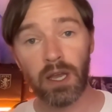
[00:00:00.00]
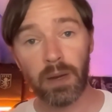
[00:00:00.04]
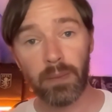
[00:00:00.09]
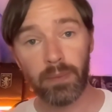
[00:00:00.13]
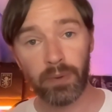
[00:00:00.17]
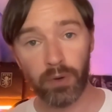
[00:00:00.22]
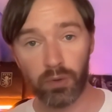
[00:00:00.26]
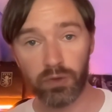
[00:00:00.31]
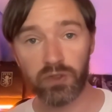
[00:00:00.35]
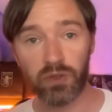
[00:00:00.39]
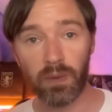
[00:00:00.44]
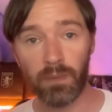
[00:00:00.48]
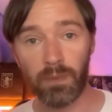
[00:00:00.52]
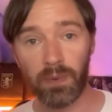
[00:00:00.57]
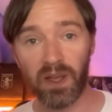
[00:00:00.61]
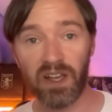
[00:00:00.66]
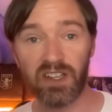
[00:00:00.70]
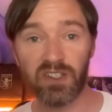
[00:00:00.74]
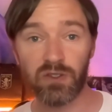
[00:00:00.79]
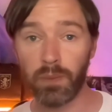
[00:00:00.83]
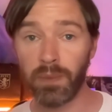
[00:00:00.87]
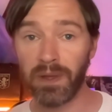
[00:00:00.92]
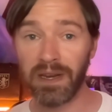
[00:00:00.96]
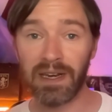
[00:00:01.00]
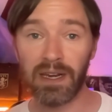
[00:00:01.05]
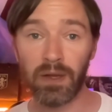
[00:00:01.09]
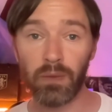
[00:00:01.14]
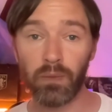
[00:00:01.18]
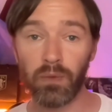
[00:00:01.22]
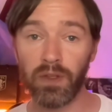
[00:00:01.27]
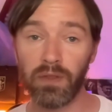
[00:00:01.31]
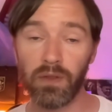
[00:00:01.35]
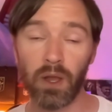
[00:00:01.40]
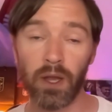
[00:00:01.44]
but also on players that we've been linked
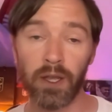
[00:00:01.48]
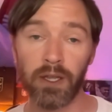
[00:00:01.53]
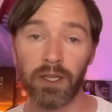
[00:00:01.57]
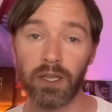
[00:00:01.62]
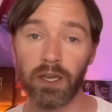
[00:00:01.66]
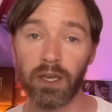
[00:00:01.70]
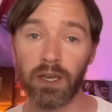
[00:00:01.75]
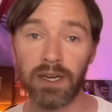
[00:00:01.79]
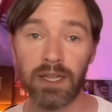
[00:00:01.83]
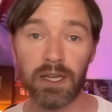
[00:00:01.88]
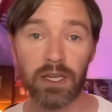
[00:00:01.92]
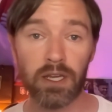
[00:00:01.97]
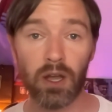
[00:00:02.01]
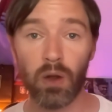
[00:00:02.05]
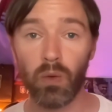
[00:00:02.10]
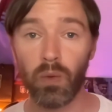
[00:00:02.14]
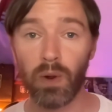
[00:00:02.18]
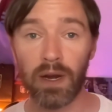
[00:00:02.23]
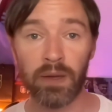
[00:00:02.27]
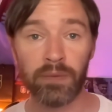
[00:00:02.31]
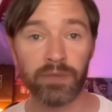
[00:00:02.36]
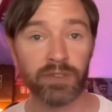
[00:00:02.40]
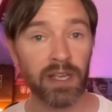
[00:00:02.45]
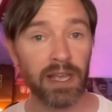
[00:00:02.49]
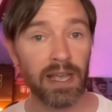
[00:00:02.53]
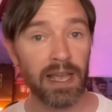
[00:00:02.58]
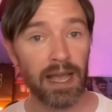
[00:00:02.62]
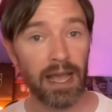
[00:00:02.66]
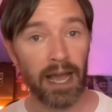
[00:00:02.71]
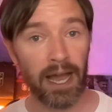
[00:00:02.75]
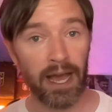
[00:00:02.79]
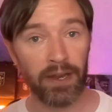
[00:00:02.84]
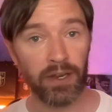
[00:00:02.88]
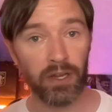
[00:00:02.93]
with like Nico Williams
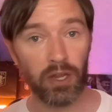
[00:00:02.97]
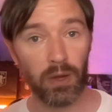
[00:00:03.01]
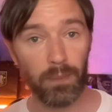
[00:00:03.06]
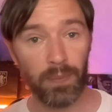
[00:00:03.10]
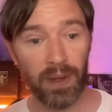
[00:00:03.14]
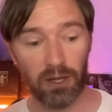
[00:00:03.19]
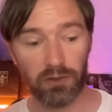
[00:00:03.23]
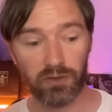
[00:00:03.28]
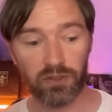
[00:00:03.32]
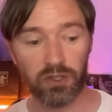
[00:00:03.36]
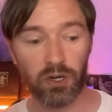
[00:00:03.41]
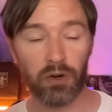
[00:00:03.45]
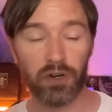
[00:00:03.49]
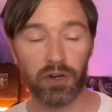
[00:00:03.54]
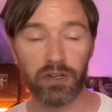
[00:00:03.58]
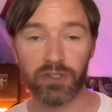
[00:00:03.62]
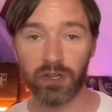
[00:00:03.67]
and Pau Torres.